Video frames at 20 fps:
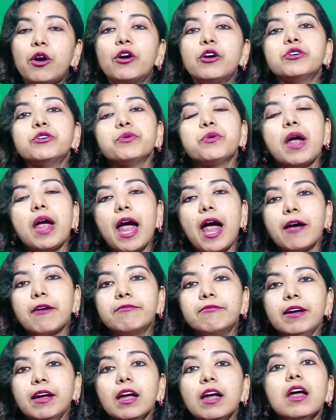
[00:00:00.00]
or to
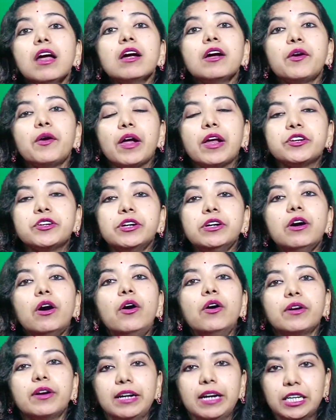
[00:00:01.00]
have a greater
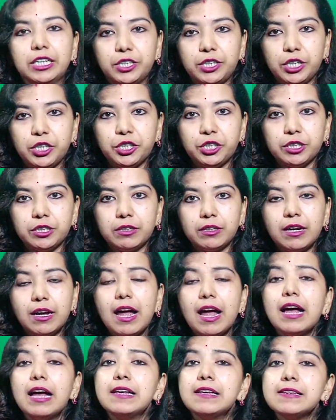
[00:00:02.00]
organization.
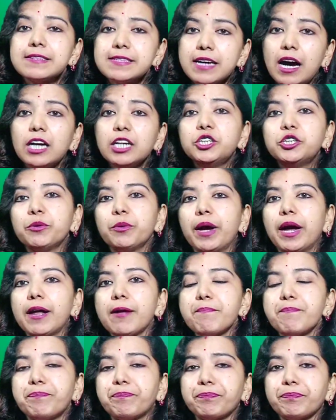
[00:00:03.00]
Such way,